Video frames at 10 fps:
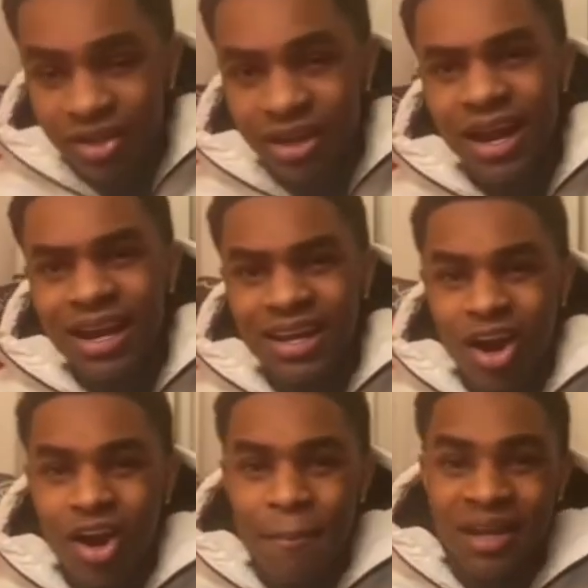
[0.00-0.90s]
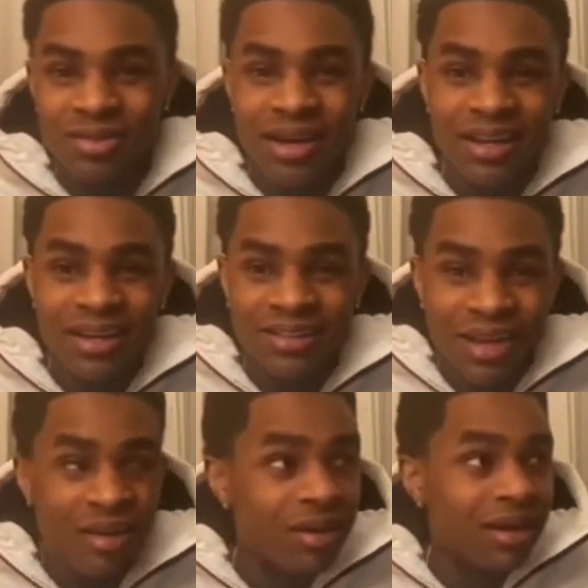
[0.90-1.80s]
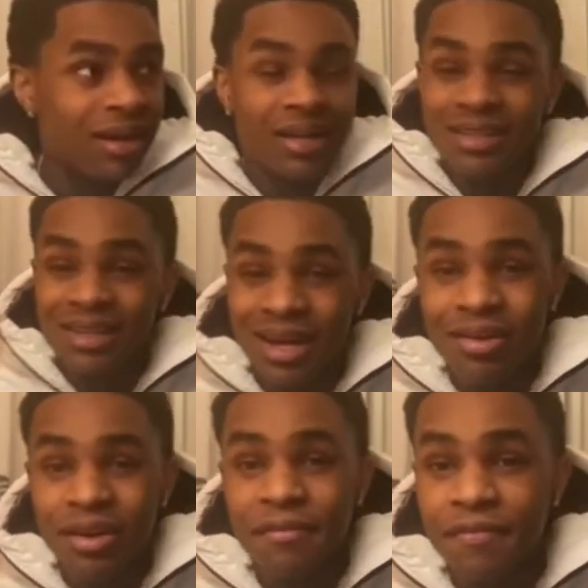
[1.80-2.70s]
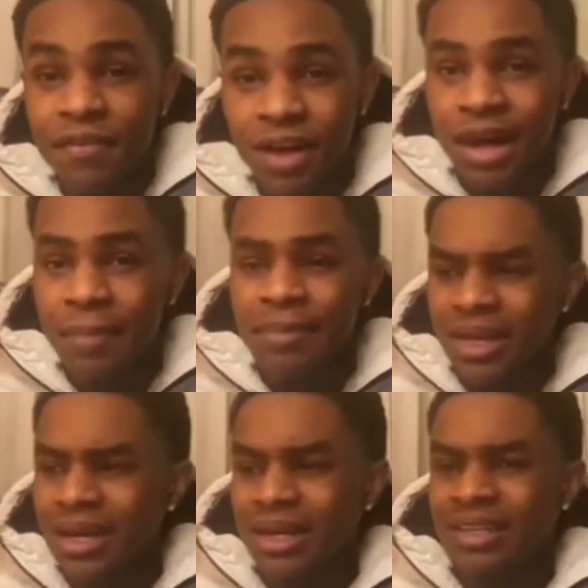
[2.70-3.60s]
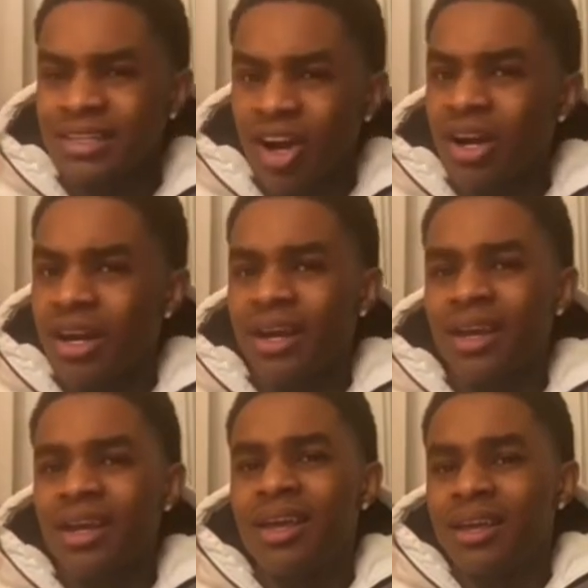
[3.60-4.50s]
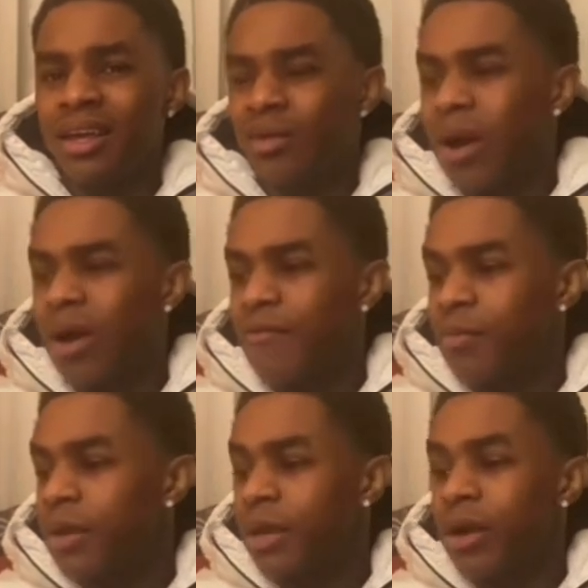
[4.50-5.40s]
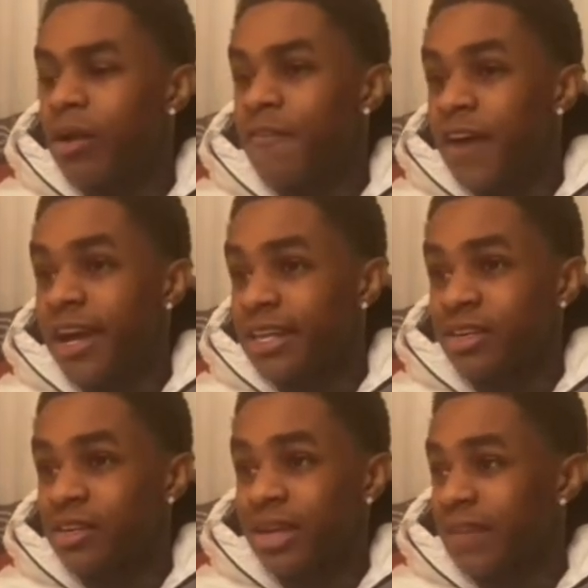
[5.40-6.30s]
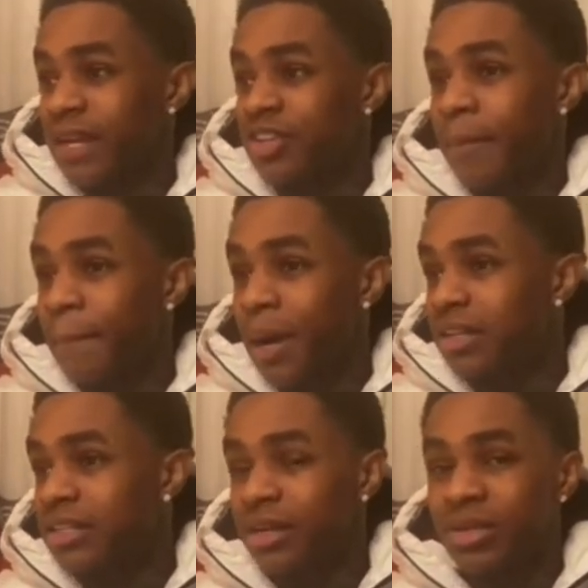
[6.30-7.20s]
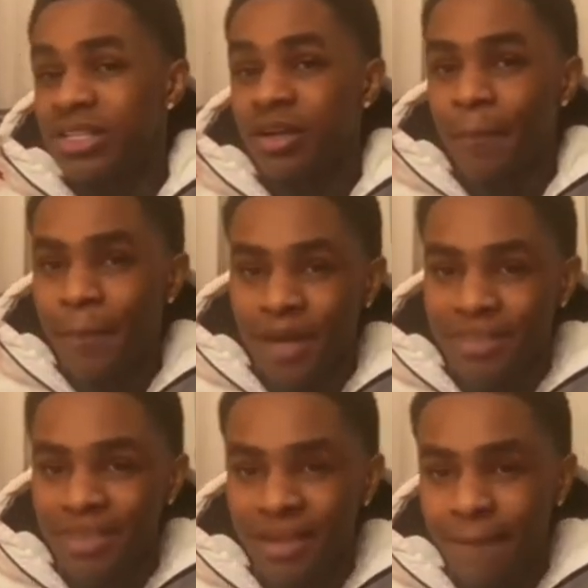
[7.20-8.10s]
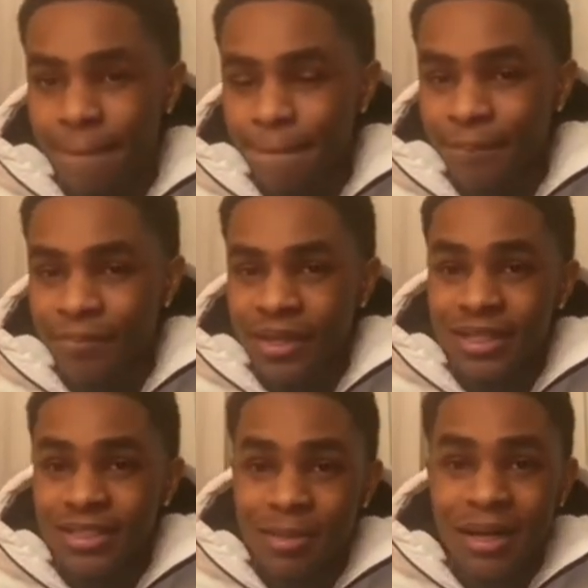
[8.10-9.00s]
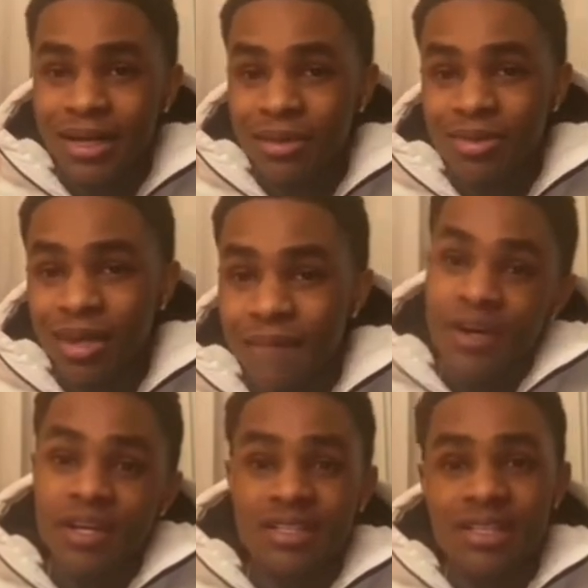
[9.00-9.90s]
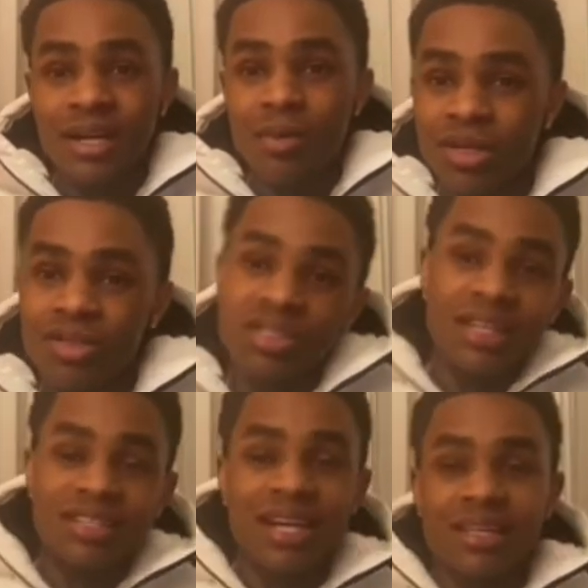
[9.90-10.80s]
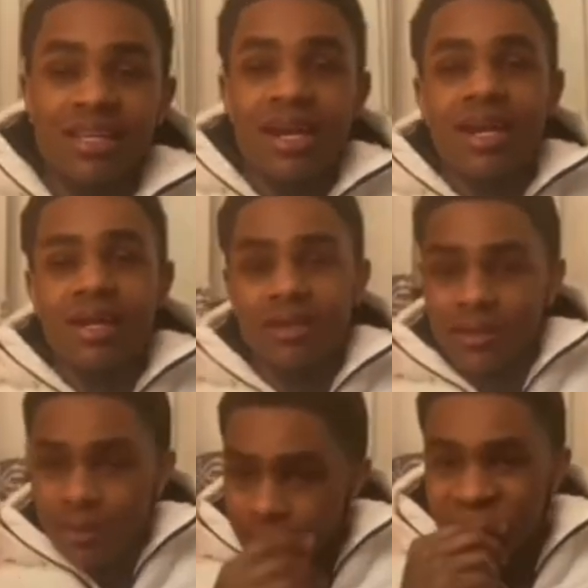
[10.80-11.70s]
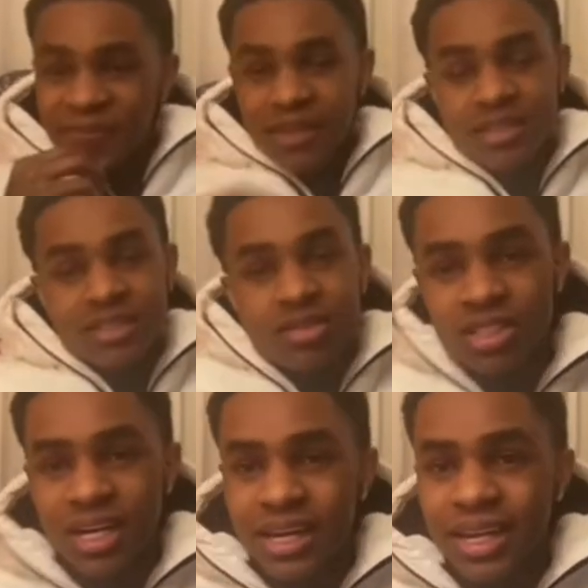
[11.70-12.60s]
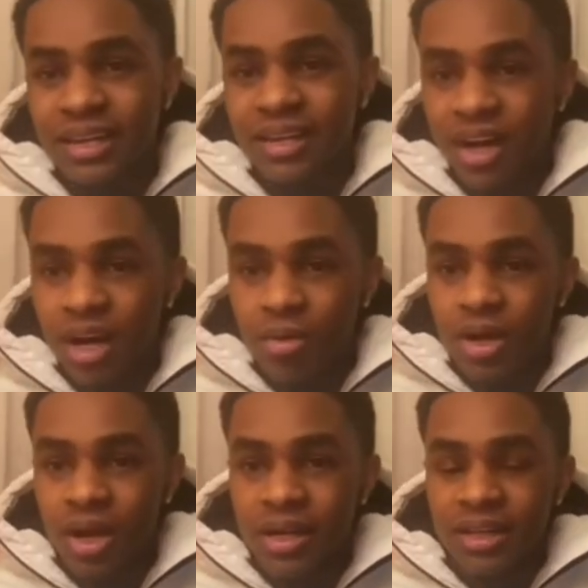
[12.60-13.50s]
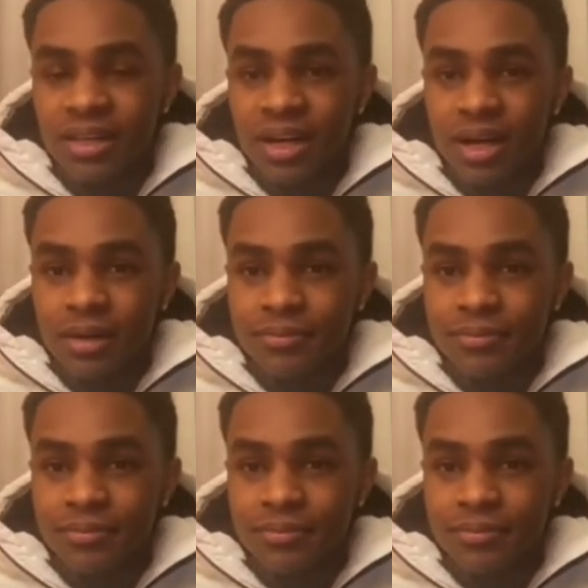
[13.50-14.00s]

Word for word: Like I can call back so I can tell you, like nigga, I said, nigga, I don't give a fuck. Like I'm getting out this car, like nigga, where I'm from, nigga, we gonna fight. So nigga, if they trying to box, nigga, we just gonna box nigga. So my nigga was like, fuck your shit, I'm with you, shit. Let's get out the car. So shit, I get out the car. We all get out the car.